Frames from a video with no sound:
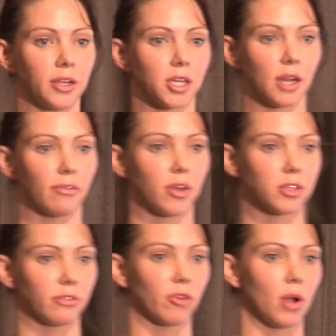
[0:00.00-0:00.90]
and deliver
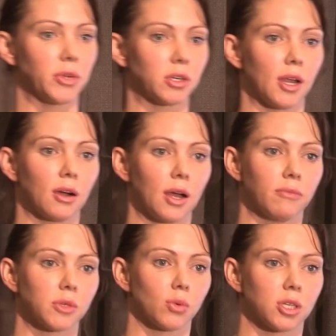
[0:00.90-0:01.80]
those environmental
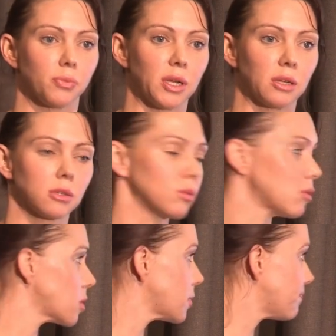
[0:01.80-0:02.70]
outcomes which are being
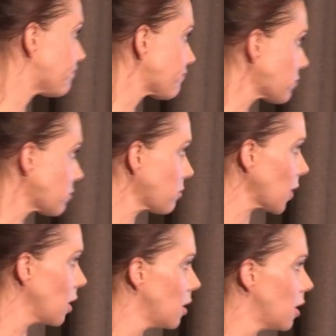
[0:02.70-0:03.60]
sought.
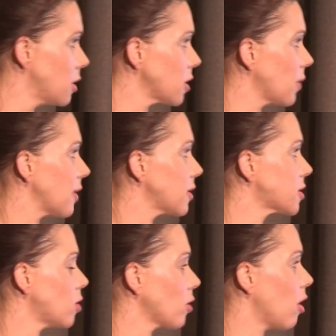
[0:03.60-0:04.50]
So other
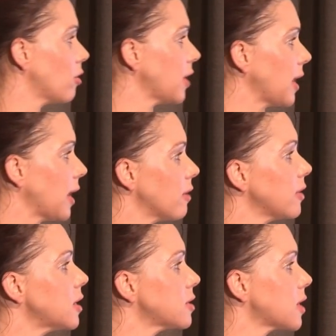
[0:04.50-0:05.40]
stock holding
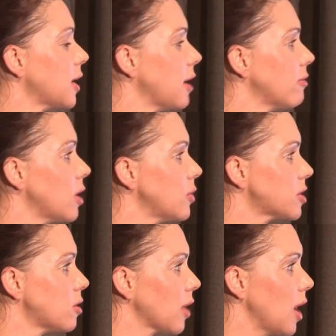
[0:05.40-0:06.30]
areas are area where
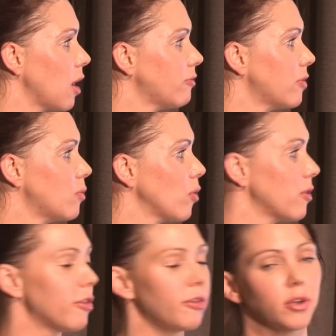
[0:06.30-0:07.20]
stock are held for more
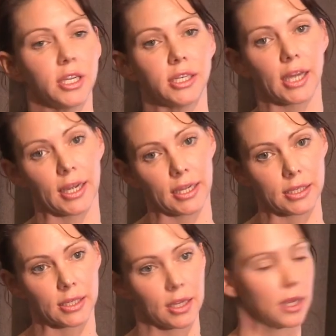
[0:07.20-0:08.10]
than thirty
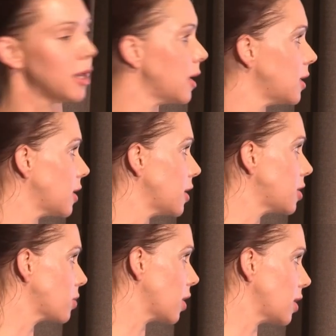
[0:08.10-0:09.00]
days in
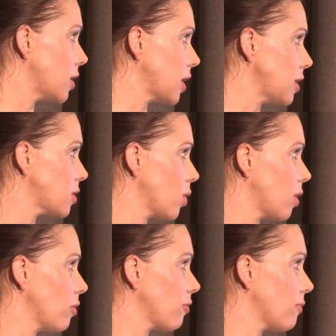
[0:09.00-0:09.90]
any
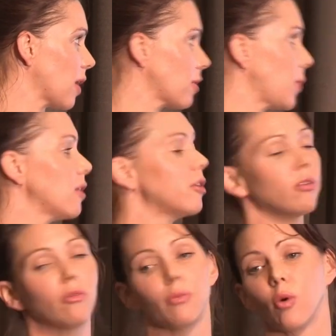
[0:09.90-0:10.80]
twelve-month period
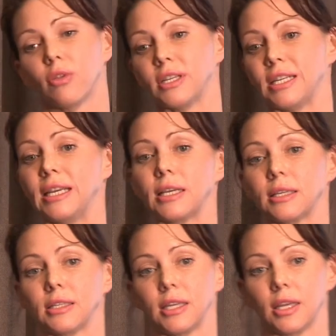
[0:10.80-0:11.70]
or more than ten
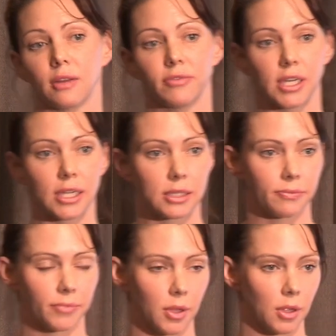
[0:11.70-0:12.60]
consecutive days.